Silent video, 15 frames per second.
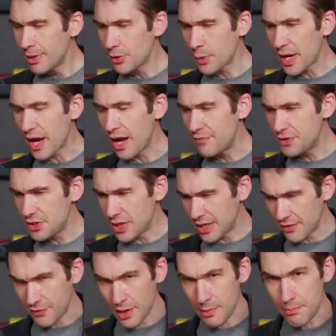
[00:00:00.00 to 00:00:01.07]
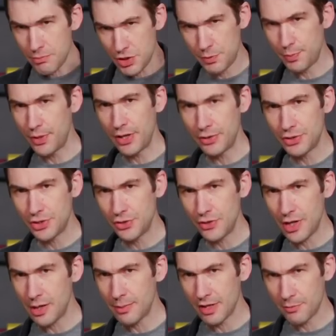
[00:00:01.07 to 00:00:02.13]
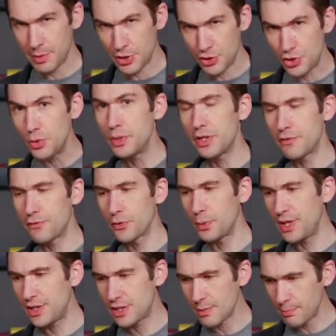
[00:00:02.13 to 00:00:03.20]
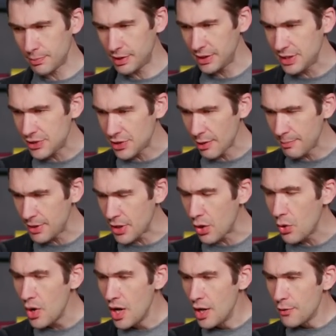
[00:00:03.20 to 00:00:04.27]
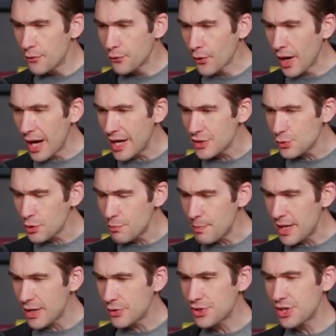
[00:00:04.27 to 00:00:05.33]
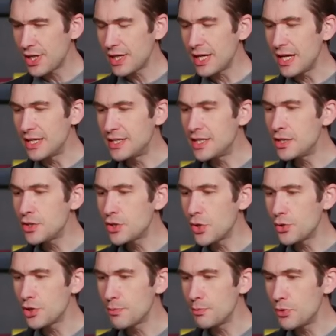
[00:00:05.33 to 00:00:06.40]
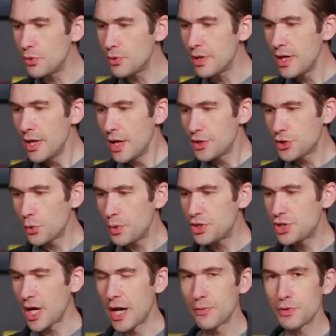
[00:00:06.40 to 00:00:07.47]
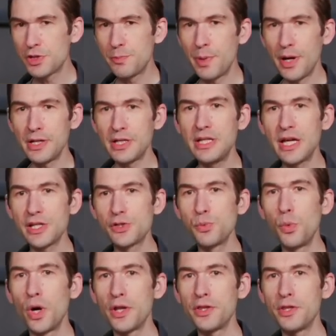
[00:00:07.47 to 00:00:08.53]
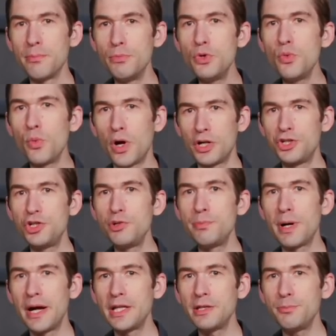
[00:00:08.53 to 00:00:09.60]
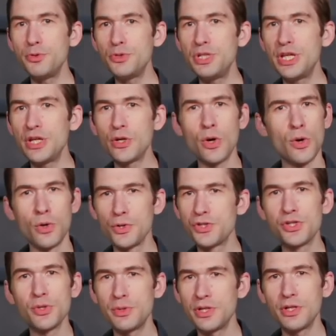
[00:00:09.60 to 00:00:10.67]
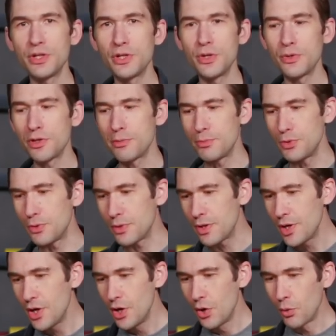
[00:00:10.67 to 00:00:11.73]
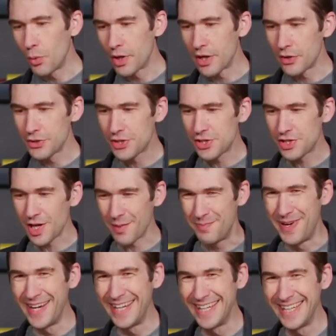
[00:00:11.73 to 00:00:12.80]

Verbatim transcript: By the way, Ivan Yan, if I'm mispronouncing your name, and I've been doing it for weeks, please let me know. Fries with Mayo saying, it didn't go to the moon, to which I respond, guess what? The Moonwatch you buy in the boutique also didn't go to the moon. What else is up?